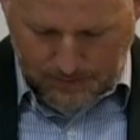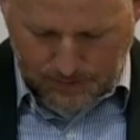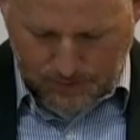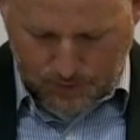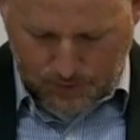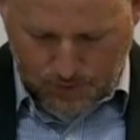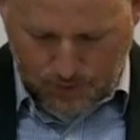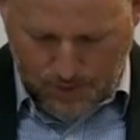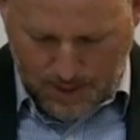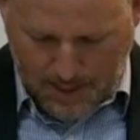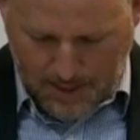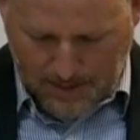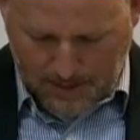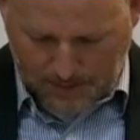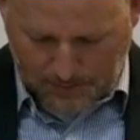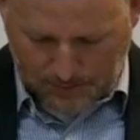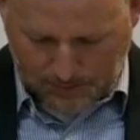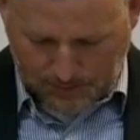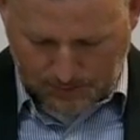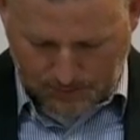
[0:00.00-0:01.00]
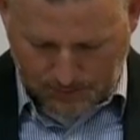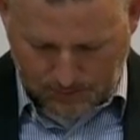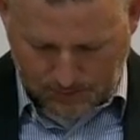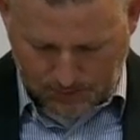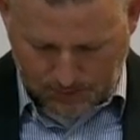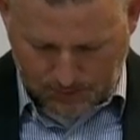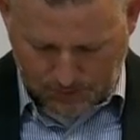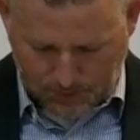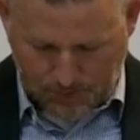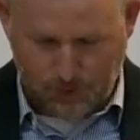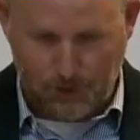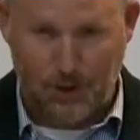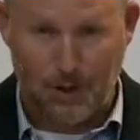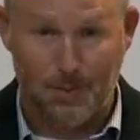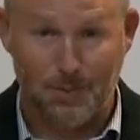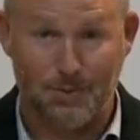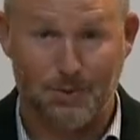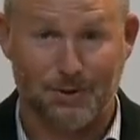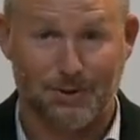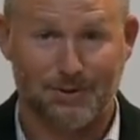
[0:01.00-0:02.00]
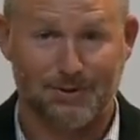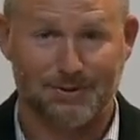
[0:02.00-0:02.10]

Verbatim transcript: grace to the humble.